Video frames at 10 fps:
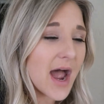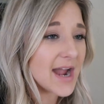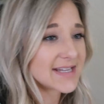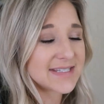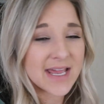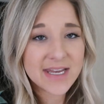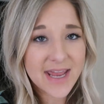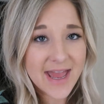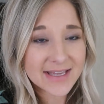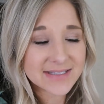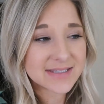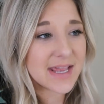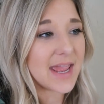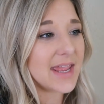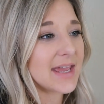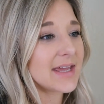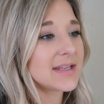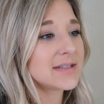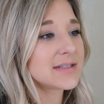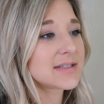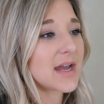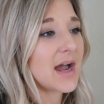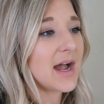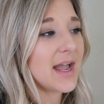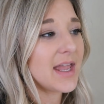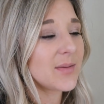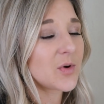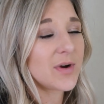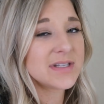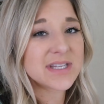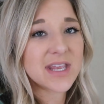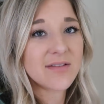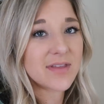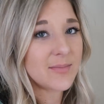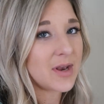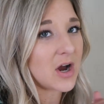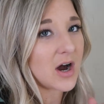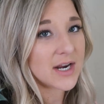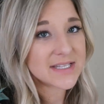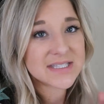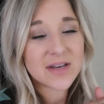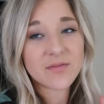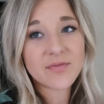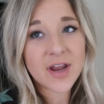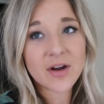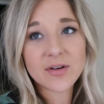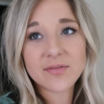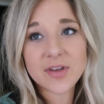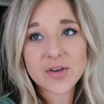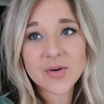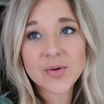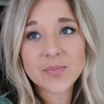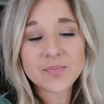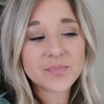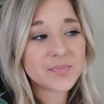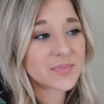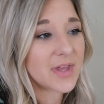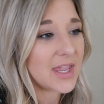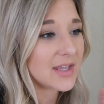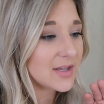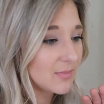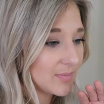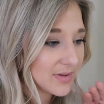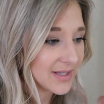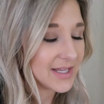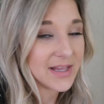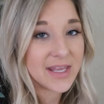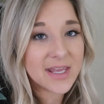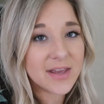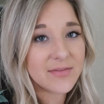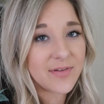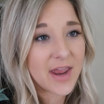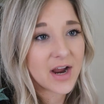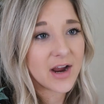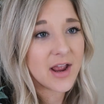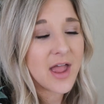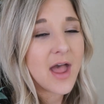I said yes, and I am going to give them an honest and fair review, like completely fair.